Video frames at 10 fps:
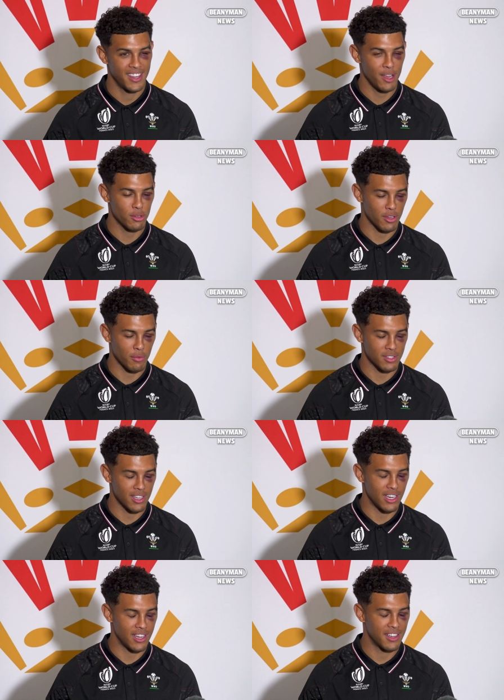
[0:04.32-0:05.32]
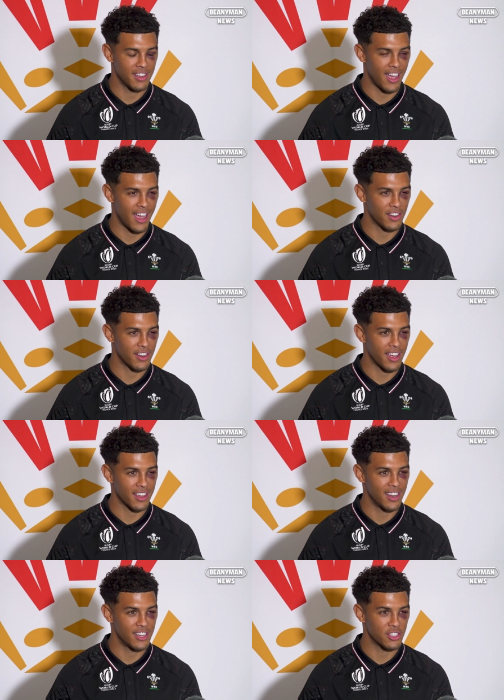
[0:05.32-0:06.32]
Yeah, which is obviously a
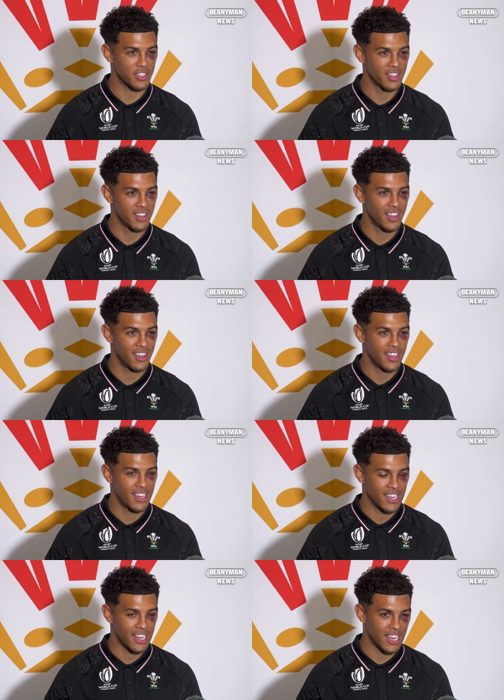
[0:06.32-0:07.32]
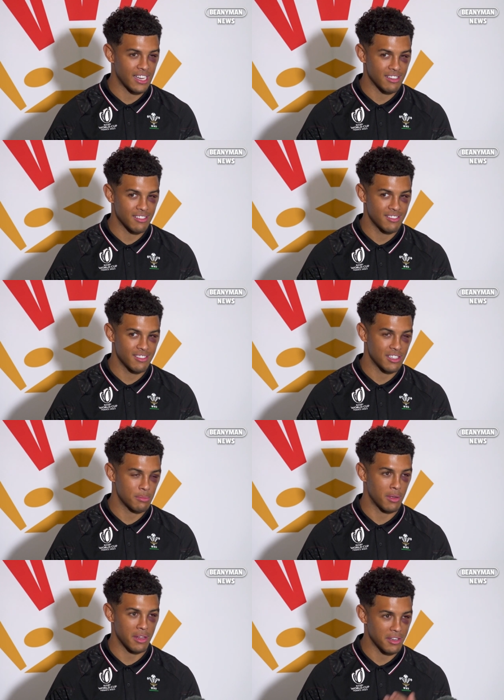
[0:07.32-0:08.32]
head-on-head collision, and then there's
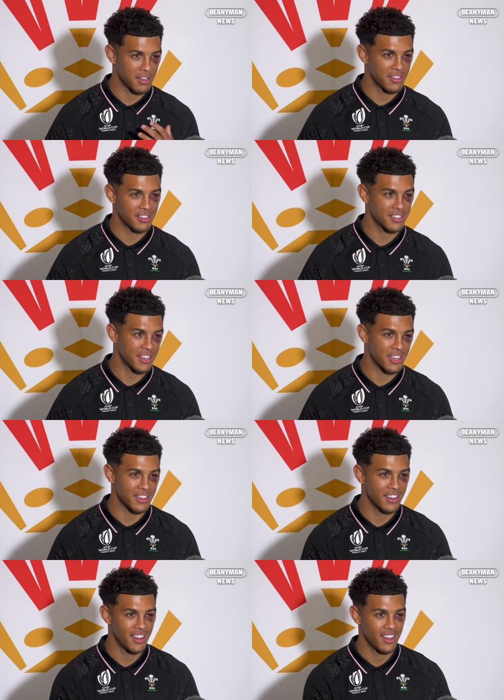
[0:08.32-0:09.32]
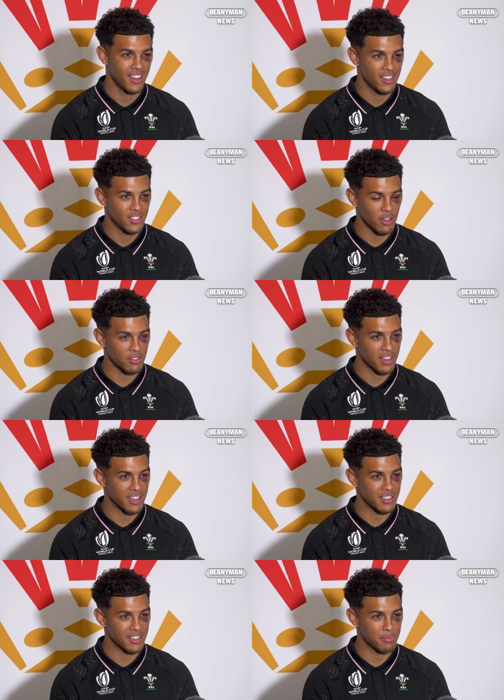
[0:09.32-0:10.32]
a bit of the skin, soft
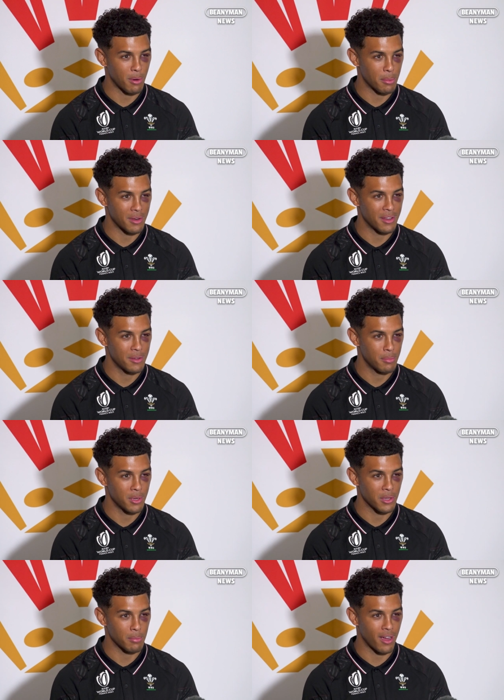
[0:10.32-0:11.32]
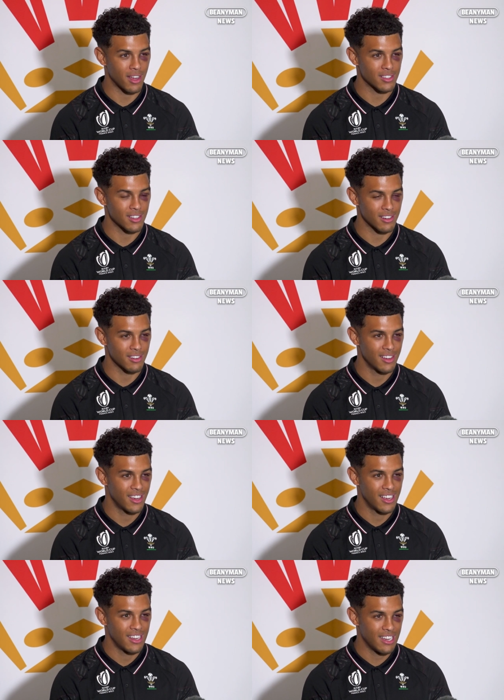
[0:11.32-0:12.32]
skin, that's probably peeled apart. So
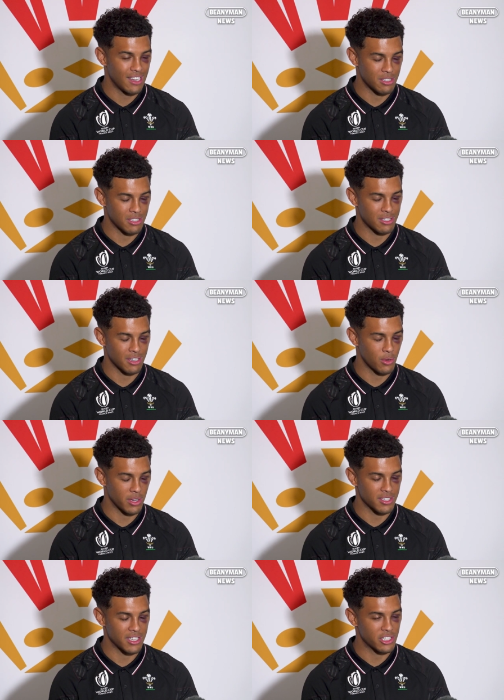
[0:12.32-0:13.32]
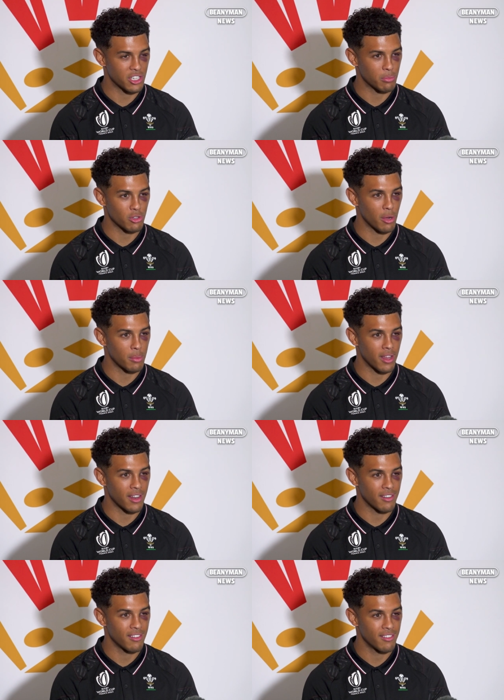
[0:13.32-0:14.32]
yeah, it's just a quick stitch-up job, and
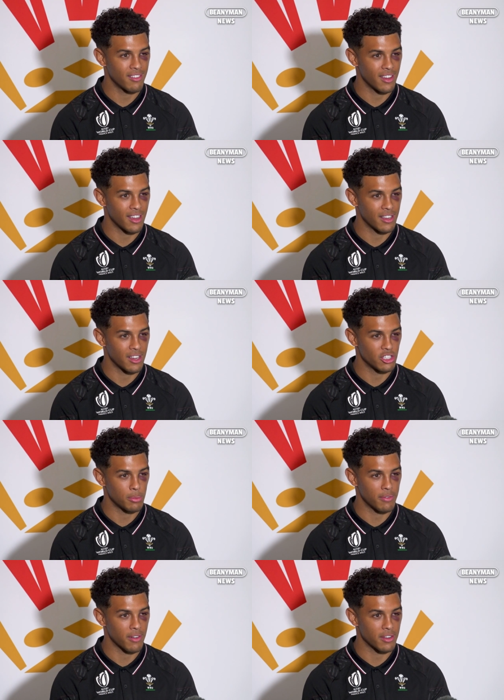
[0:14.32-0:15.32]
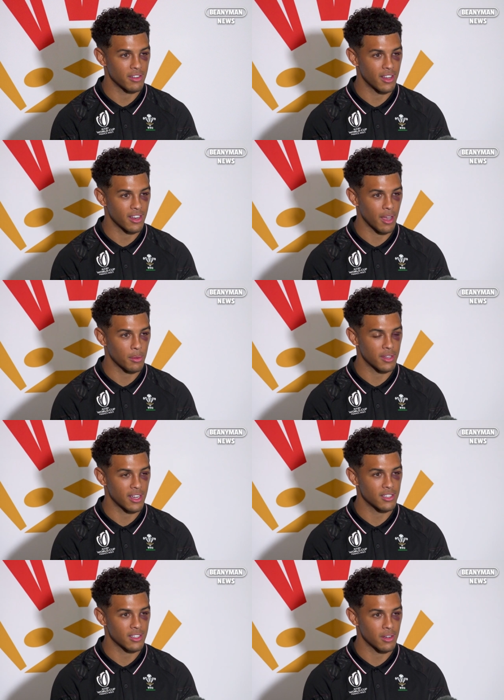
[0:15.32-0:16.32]
then yeah, it should be fine in a couple of
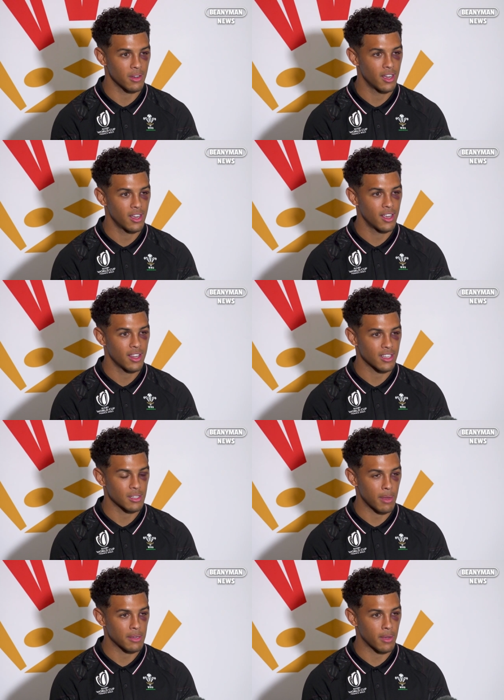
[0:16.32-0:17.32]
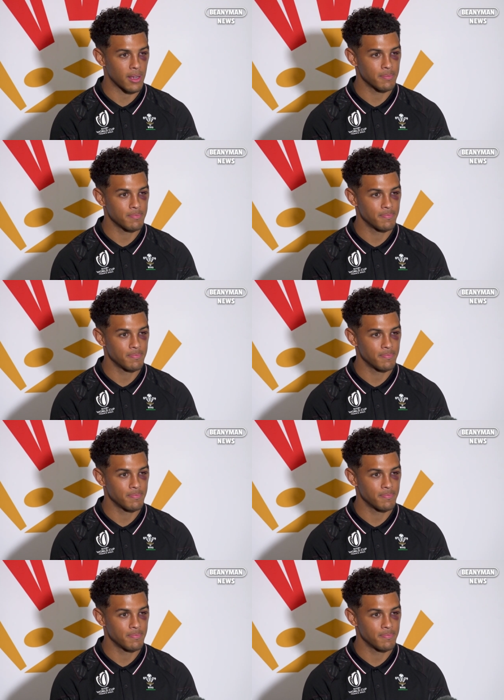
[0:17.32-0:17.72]
days. So that's the best part.